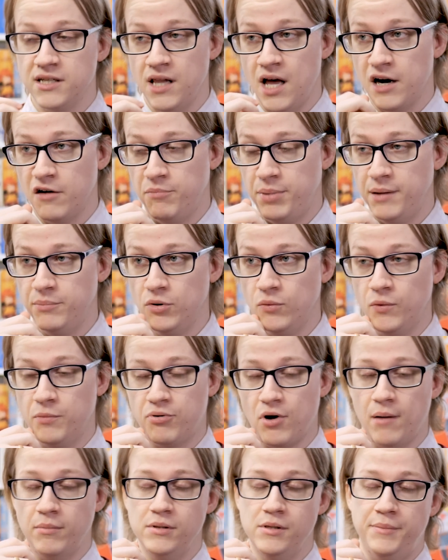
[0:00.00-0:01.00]
a lot of people
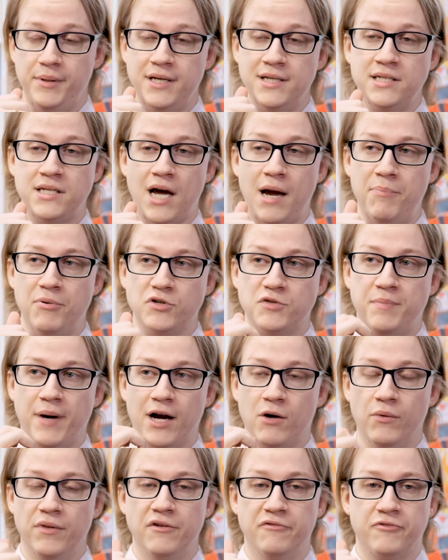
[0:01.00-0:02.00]
would probably be in diapers
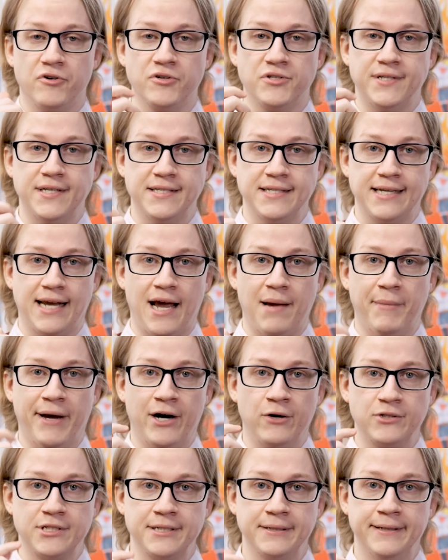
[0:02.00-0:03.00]
back when the first season came
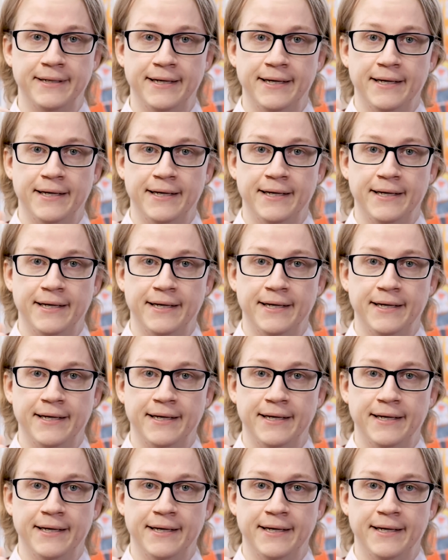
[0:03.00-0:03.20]
out.